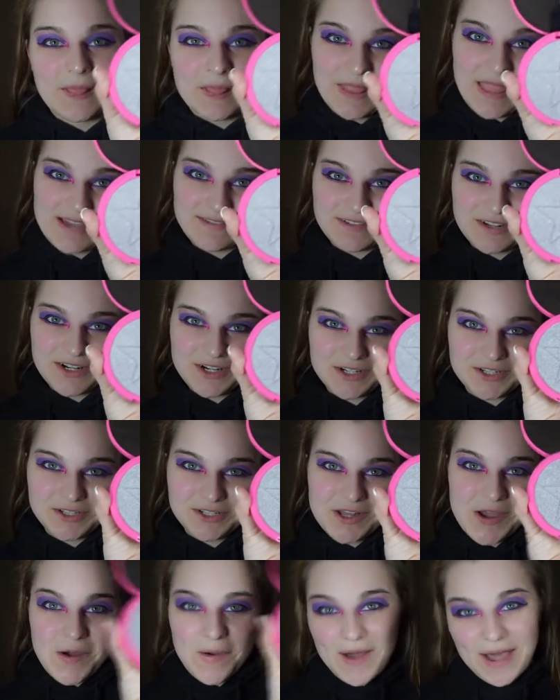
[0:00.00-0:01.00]
Lavender
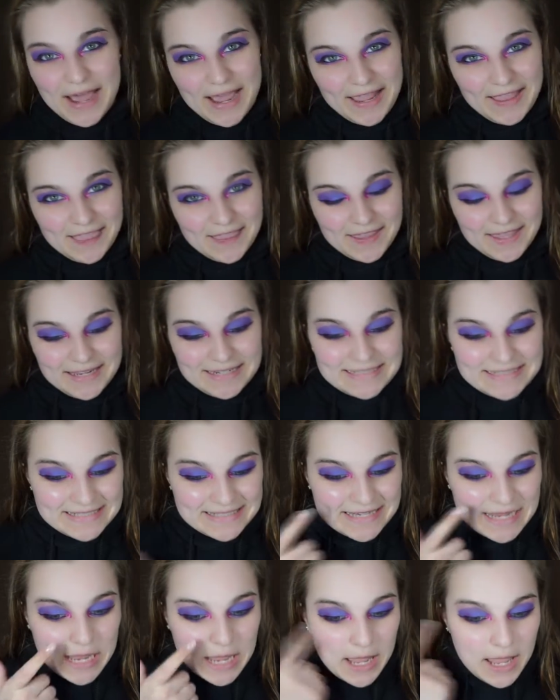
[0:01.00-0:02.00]
Snow
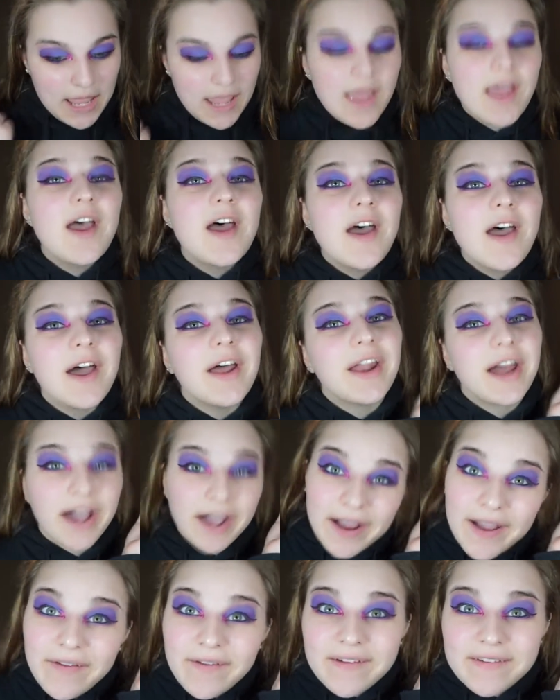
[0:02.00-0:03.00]
highlight and
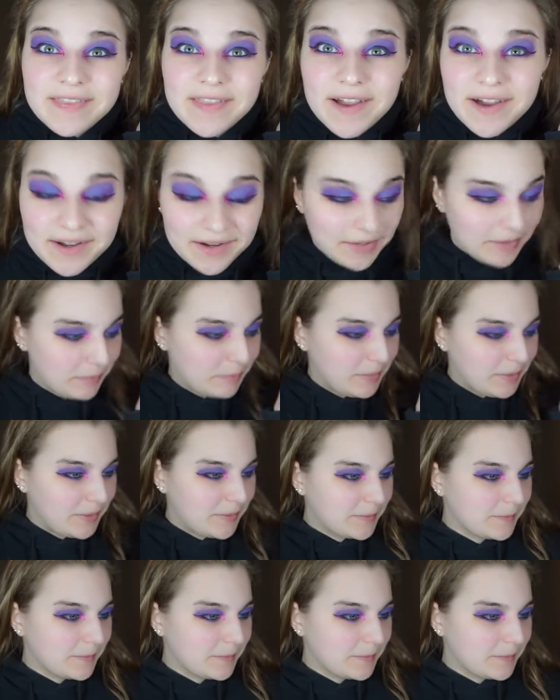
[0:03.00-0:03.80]
highlight that up.